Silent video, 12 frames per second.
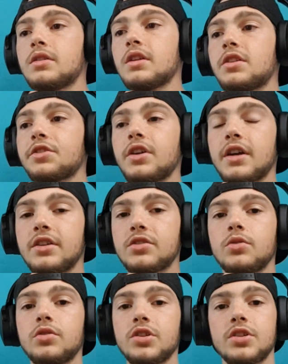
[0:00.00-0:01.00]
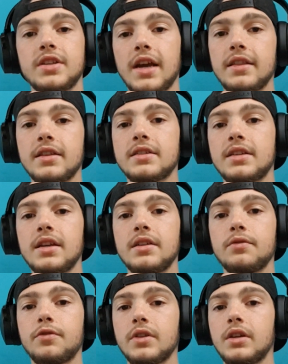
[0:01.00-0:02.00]
So this looks like it's sort of just setting the
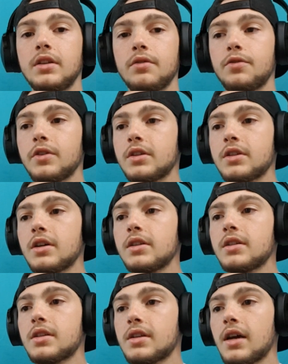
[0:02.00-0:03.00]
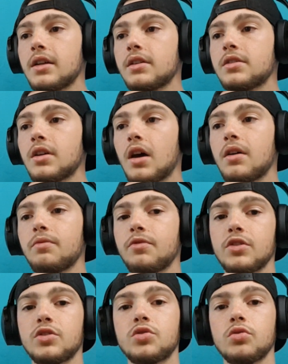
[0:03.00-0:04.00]
scene for the for the dance and um,
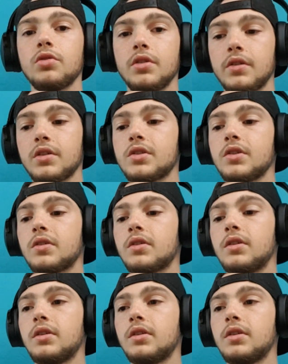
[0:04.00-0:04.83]
for the story of the song.